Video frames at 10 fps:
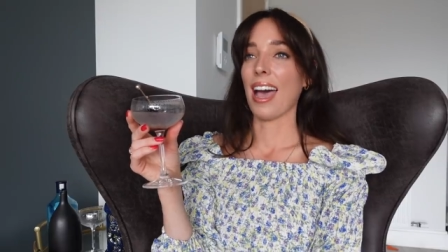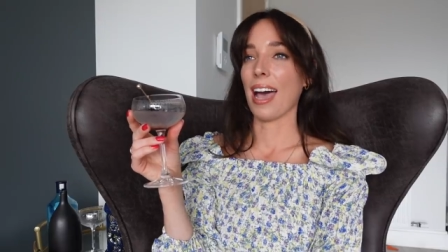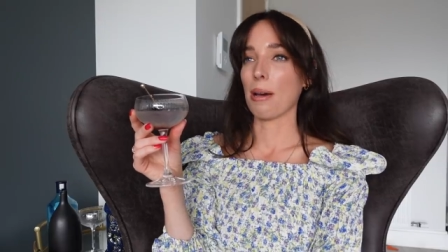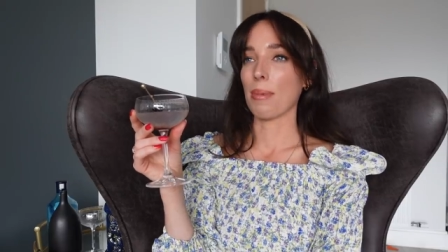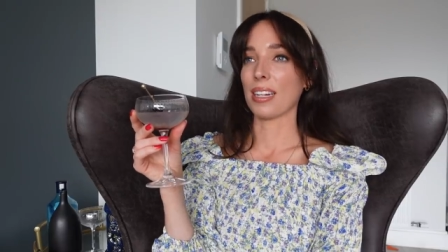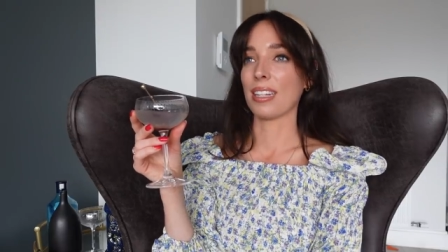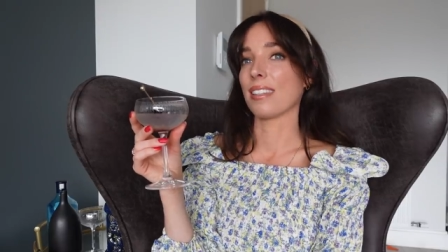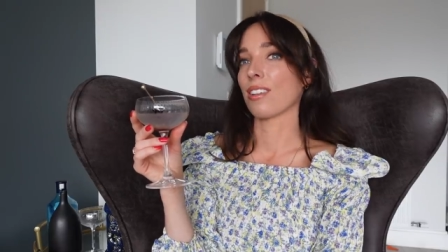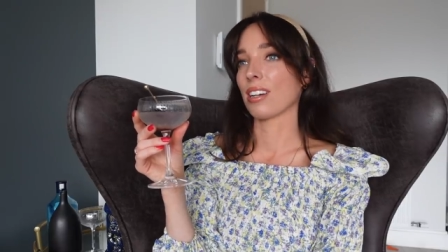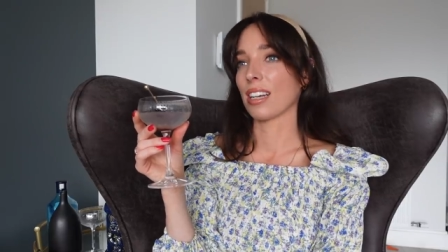Um, and
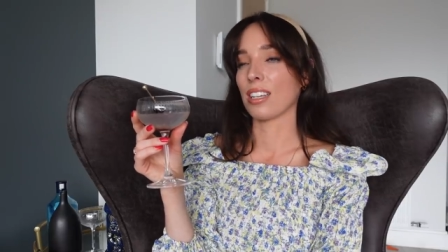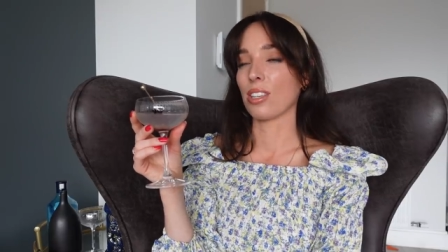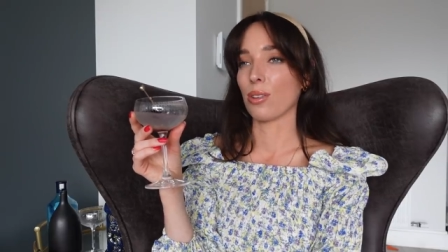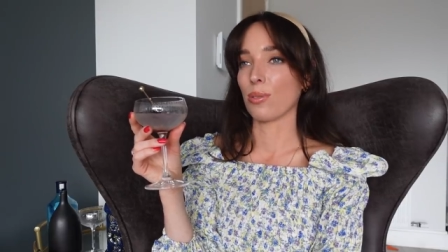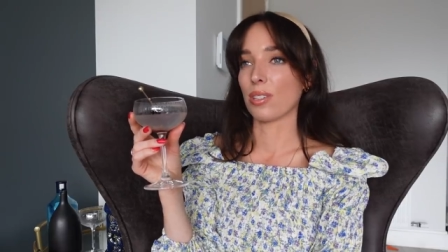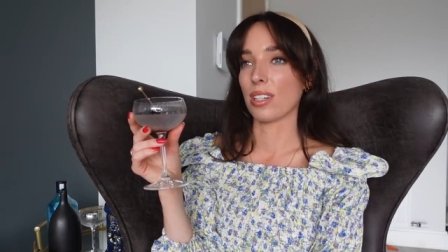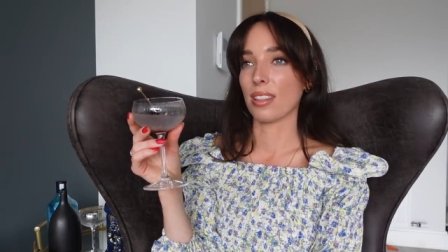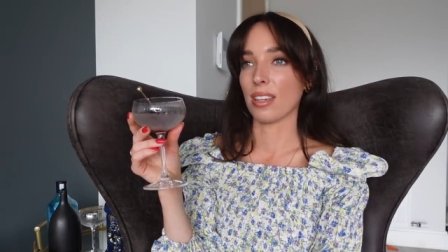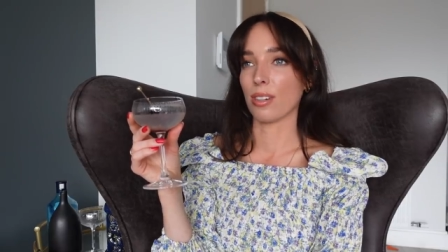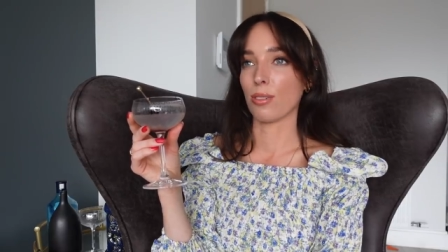considering I
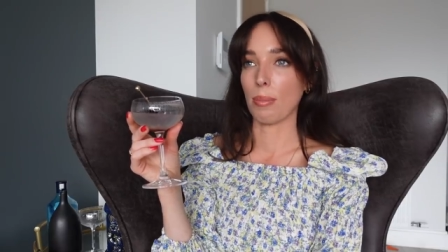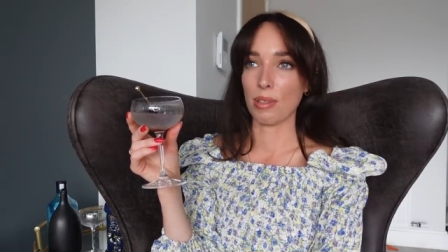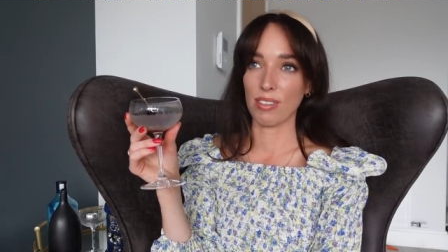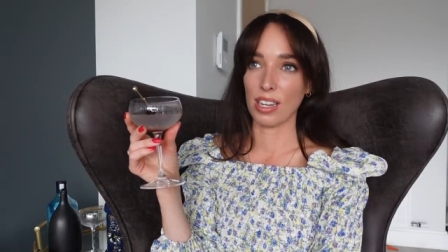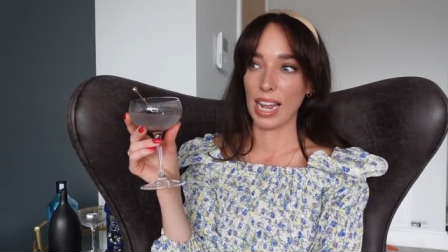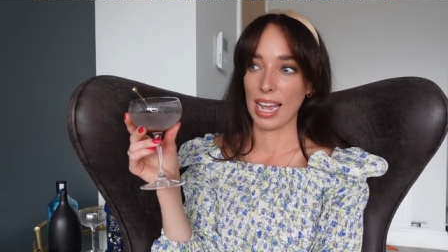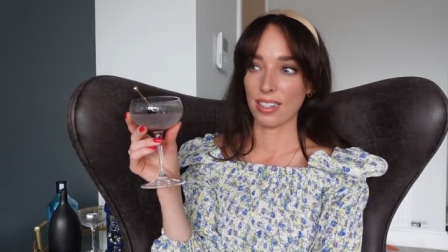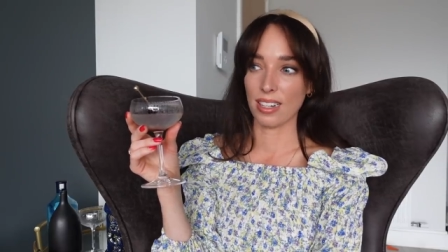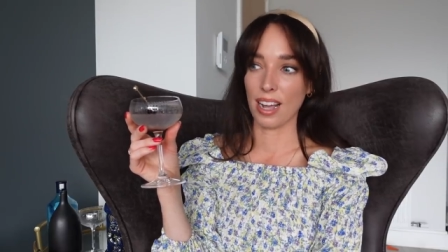used the creme de violette,